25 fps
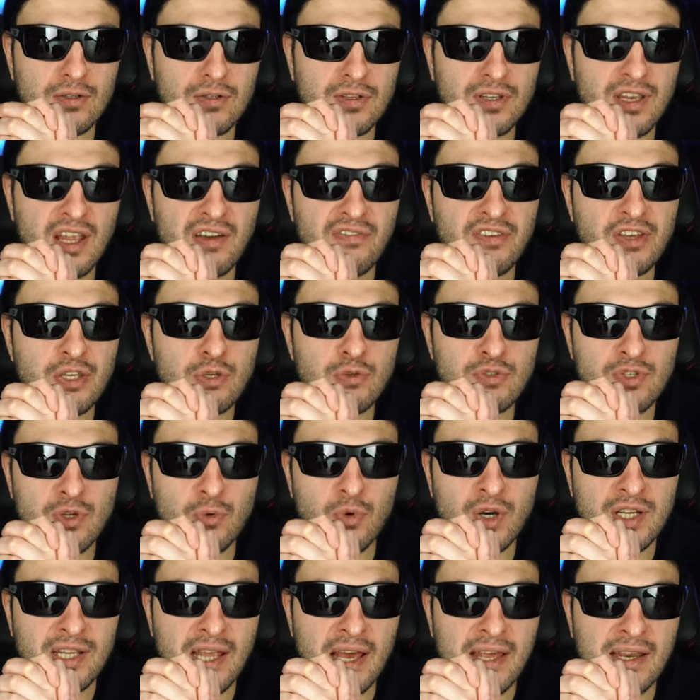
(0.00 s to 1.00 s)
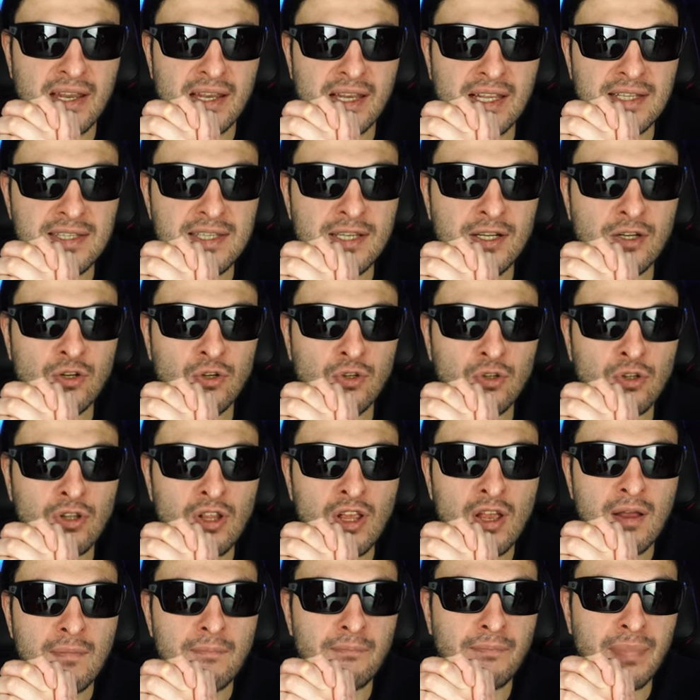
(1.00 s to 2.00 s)
never use the word analytical,
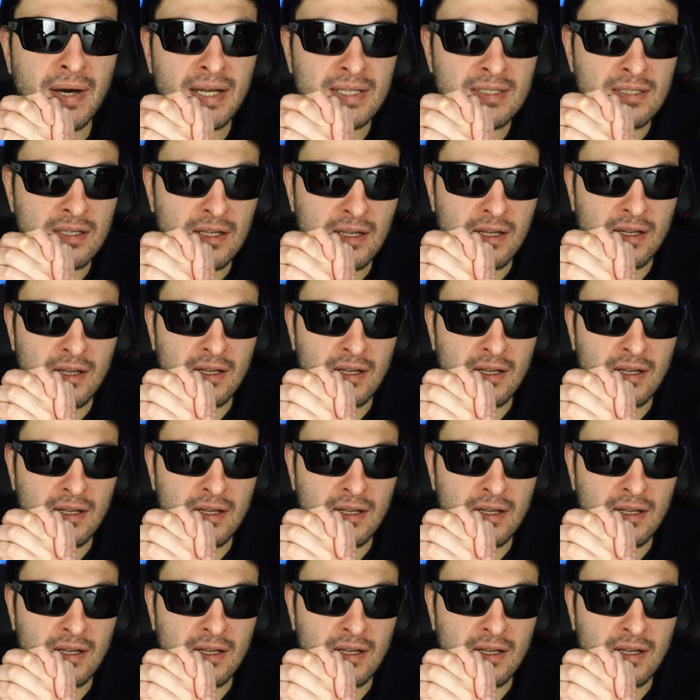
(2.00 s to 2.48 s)
but